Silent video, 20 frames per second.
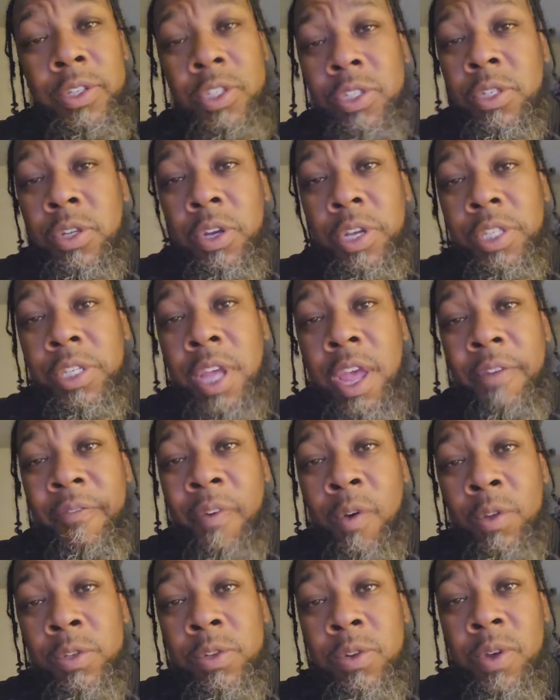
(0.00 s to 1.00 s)
just took his
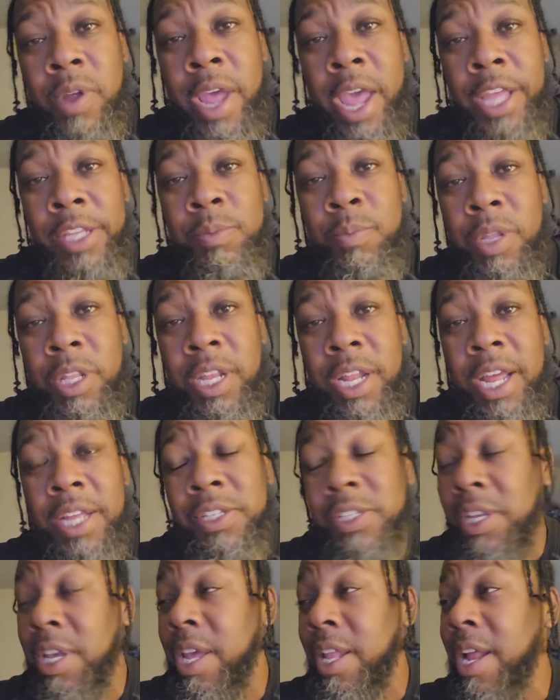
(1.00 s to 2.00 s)
headphones on and asked me, did I
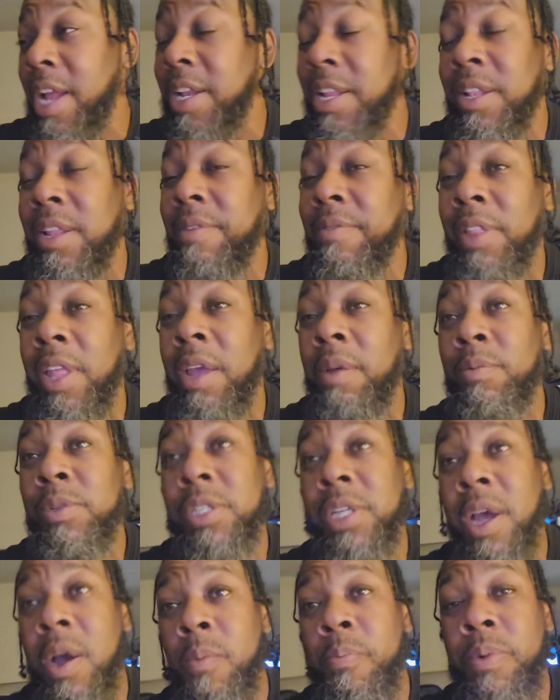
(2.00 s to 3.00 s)
see it? I didn't even think it
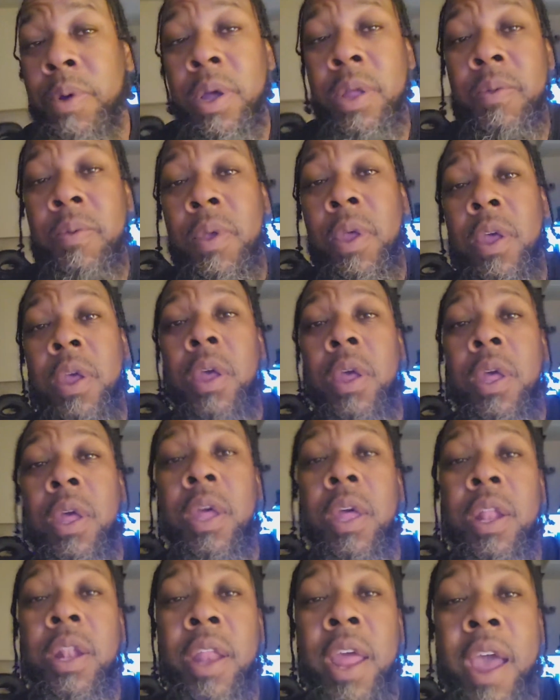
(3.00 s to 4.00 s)
was out, but
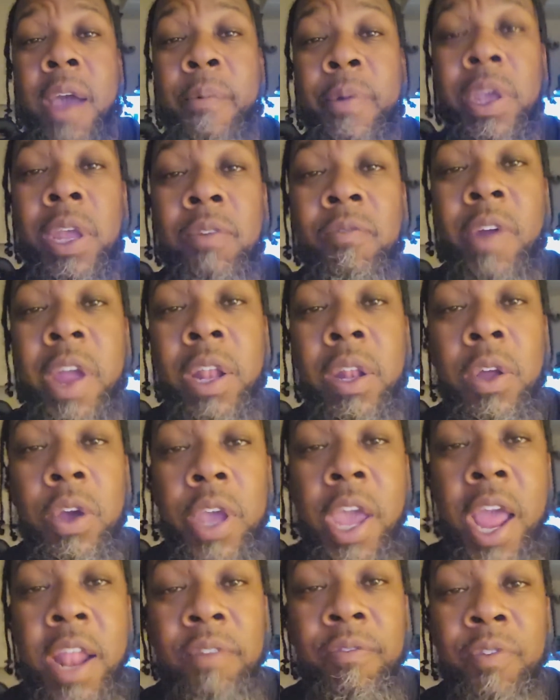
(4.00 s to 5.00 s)
now we're getting ready to
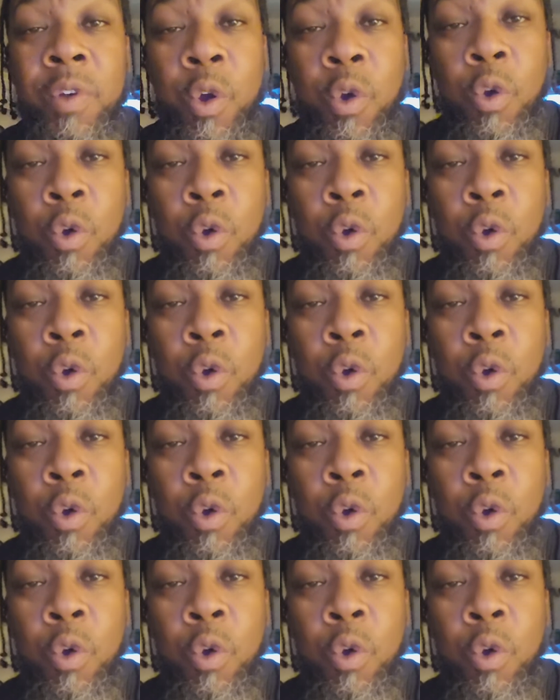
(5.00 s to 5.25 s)
look at it real